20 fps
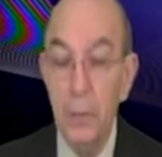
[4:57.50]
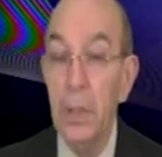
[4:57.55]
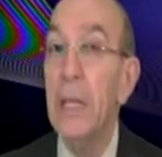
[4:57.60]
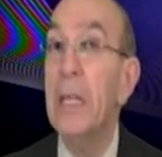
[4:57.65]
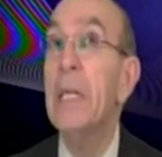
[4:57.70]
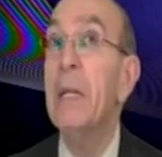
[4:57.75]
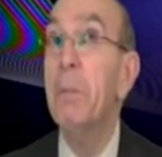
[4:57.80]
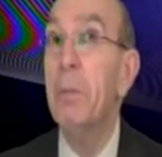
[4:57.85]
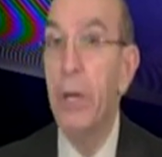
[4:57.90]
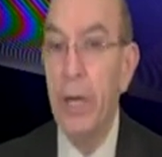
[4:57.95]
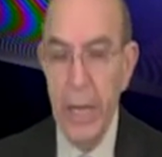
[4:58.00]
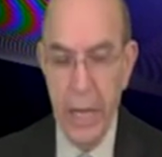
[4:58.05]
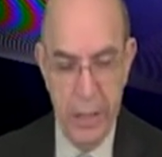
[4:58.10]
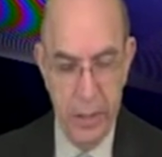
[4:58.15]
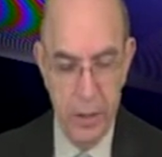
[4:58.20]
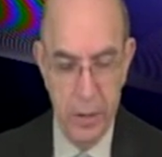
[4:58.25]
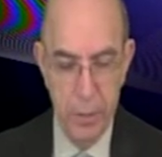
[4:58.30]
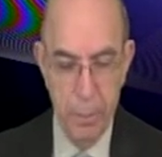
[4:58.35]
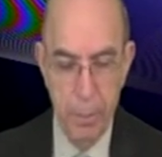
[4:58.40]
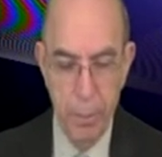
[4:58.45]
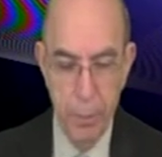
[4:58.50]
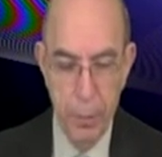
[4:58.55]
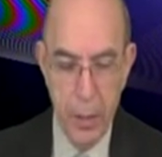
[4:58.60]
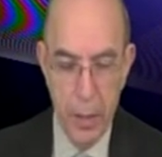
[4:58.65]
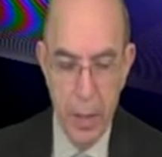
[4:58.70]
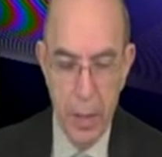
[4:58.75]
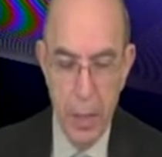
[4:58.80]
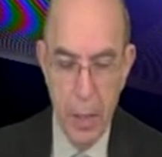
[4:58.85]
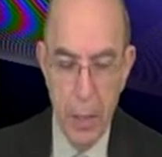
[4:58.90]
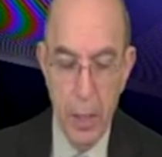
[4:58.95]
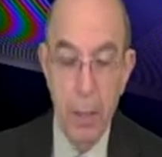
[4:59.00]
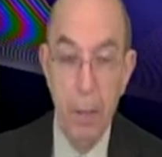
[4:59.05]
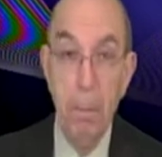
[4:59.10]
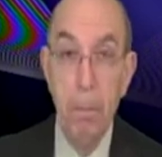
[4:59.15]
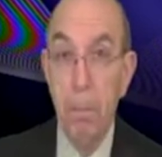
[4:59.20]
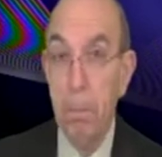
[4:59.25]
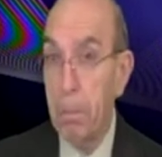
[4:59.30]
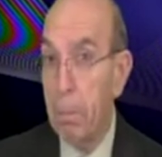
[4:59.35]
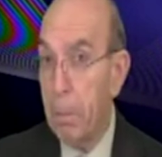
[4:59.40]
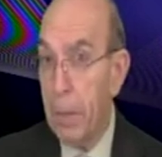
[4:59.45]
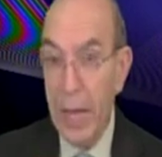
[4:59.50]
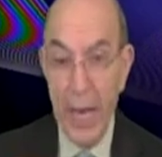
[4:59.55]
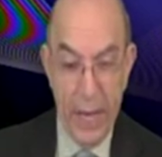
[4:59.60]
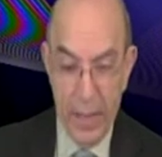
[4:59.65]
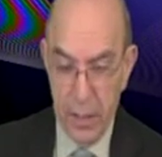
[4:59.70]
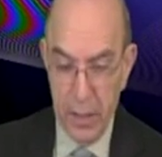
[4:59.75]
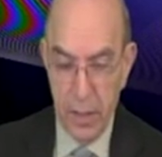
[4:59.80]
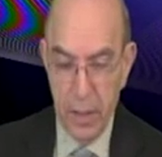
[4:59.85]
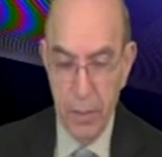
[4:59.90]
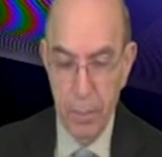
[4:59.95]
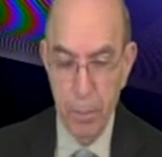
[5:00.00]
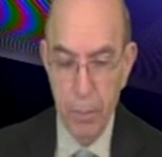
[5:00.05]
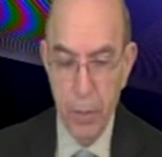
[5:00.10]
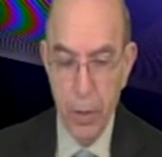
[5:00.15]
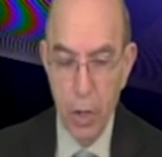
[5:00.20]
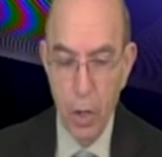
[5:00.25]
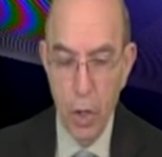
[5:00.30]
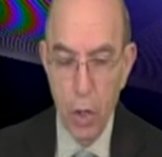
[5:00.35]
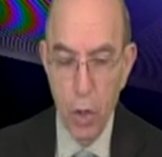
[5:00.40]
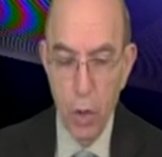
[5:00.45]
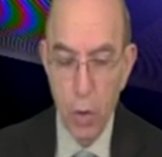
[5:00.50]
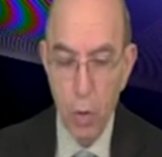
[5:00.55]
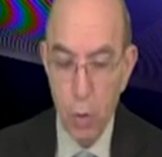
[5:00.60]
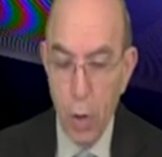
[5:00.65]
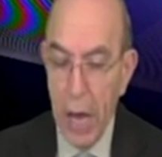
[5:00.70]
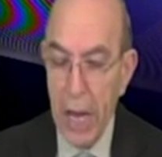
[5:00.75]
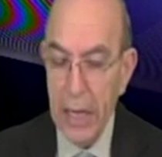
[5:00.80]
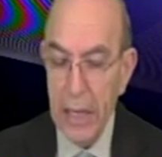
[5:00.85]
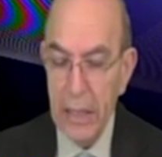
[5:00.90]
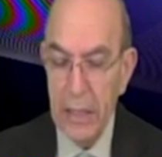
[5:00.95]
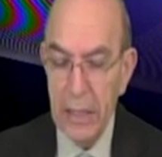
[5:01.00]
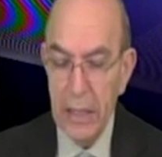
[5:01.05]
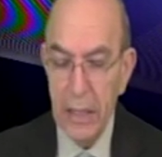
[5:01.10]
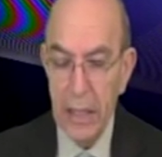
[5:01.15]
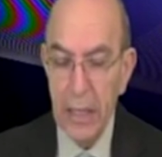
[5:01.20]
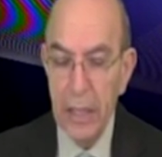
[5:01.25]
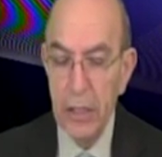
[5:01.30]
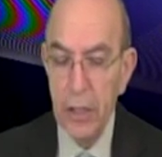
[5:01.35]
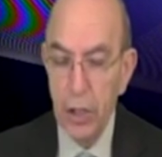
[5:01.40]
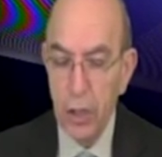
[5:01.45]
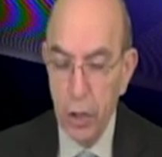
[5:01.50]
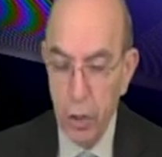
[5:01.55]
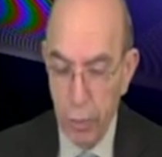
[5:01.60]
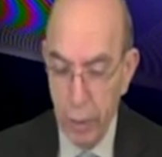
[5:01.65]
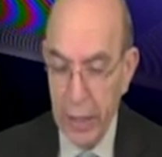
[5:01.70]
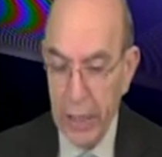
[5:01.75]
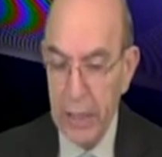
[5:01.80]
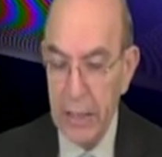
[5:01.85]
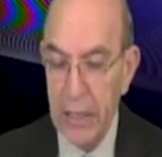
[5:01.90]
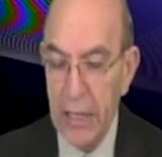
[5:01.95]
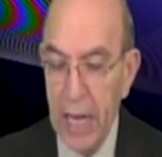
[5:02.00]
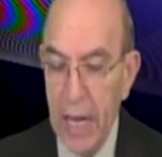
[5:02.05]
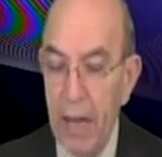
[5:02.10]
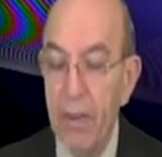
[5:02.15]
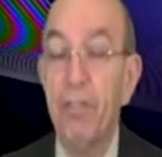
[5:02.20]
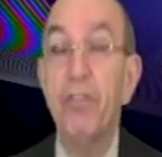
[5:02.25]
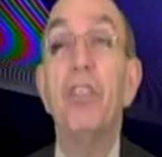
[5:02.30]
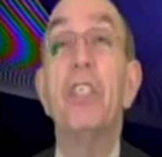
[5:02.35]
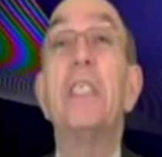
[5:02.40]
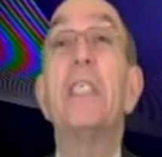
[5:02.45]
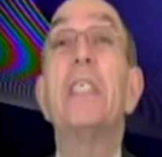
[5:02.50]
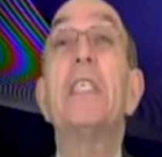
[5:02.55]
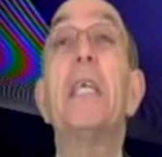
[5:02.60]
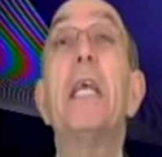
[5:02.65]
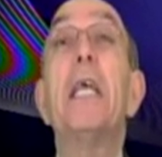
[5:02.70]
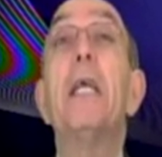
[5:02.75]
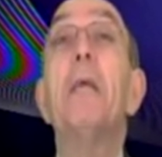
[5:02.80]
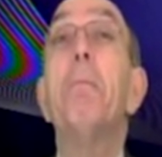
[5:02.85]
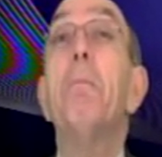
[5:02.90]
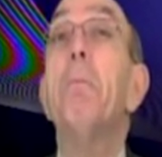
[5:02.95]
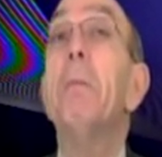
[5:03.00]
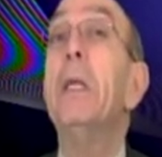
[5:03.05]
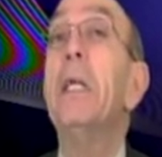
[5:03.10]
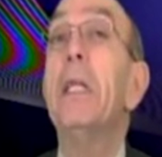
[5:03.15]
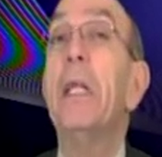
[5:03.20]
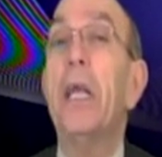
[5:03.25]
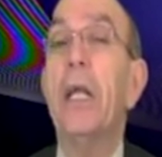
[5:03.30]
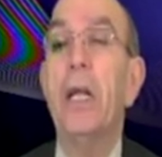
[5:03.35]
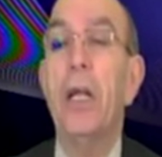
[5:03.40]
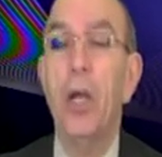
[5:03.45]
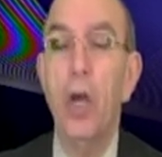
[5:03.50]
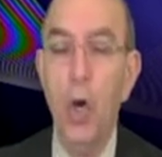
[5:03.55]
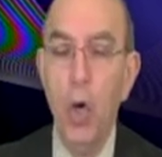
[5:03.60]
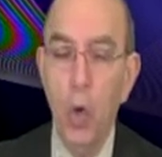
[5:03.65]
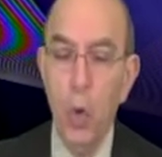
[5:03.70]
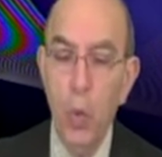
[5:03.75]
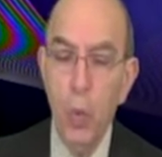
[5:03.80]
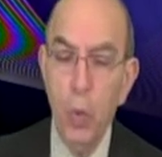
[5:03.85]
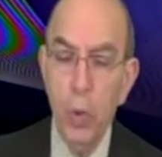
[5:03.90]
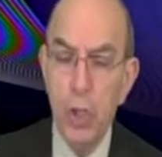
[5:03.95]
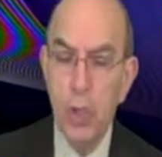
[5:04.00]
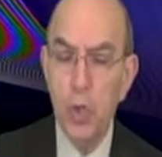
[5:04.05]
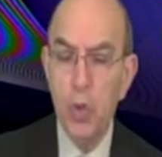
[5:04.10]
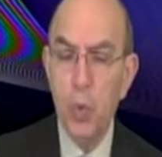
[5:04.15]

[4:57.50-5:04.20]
Number 8. Blank. Right and correct have the same meaning. which